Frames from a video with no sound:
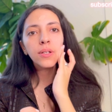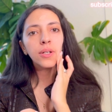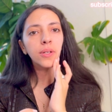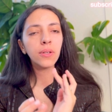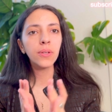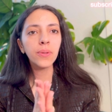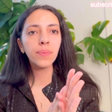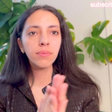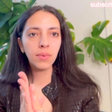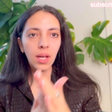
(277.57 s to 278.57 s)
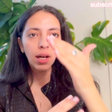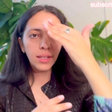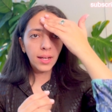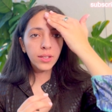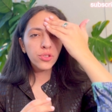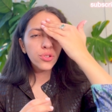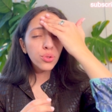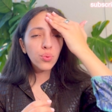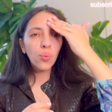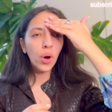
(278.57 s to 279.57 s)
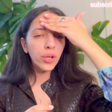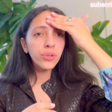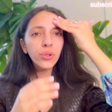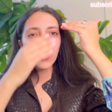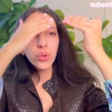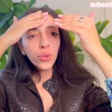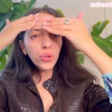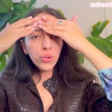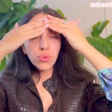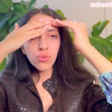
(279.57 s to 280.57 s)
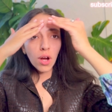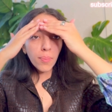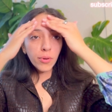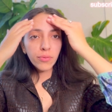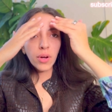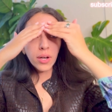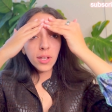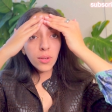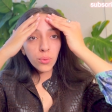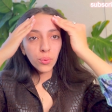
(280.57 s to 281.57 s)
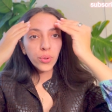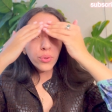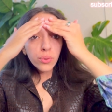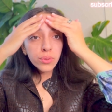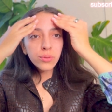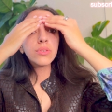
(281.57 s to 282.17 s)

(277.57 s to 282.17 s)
add like just 1 drop of argan oil.